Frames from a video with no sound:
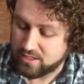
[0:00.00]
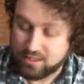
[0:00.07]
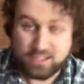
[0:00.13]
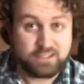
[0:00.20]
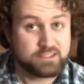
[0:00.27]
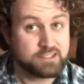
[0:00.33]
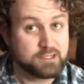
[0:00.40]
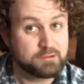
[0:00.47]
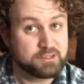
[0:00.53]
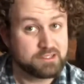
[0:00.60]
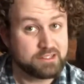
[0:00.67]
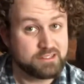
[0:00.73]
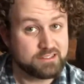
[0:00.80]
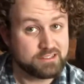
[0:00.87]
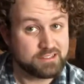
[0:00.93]
Let's see what's
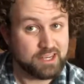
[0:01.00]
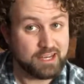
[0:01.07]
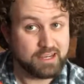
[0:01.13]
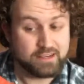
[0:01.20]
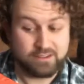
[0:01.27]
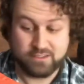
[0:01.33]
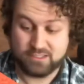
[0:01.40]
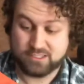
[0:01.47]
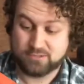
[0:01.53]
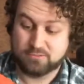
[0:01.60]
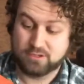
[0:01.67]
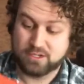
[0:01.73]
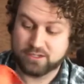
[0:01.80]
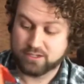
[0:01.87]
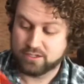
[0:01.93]
inside this
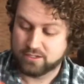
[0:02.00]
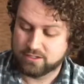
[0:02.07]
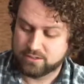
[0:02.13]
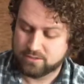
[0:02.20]
one.